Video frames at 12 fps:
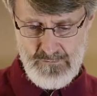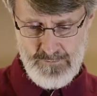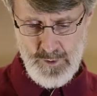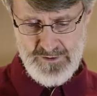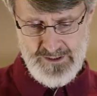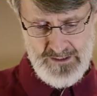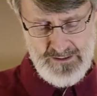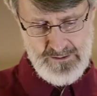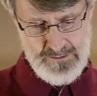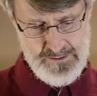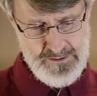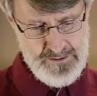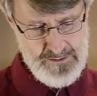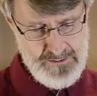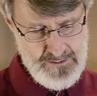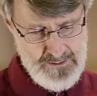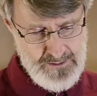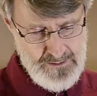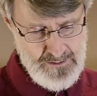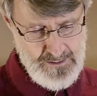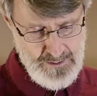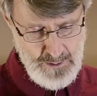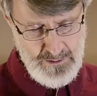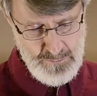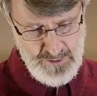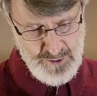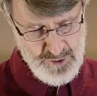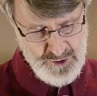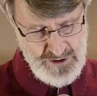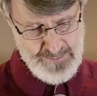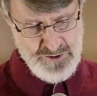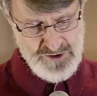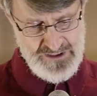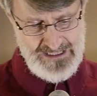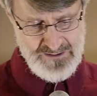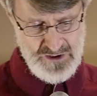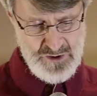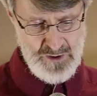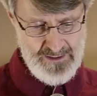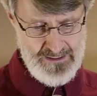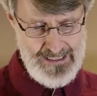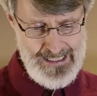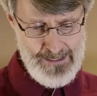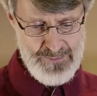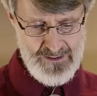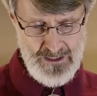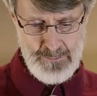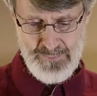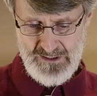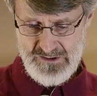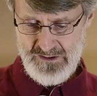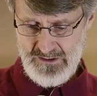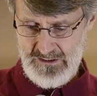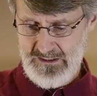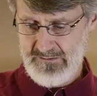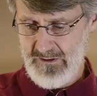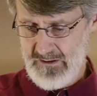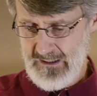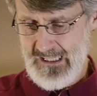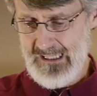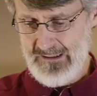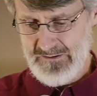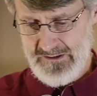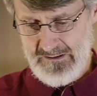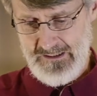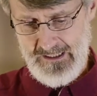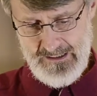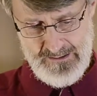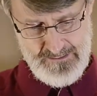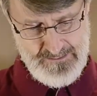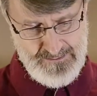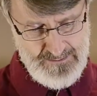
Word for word: foretells. Knowing what your scripture says is going to happen, help us to live our lives today